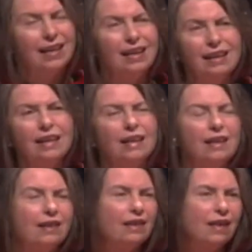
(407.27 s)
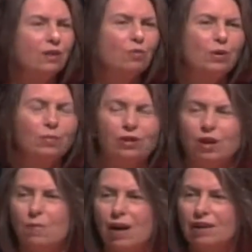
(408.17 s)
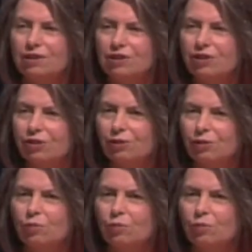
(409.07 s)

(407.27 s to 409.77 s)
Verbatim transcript: anything we put our minds to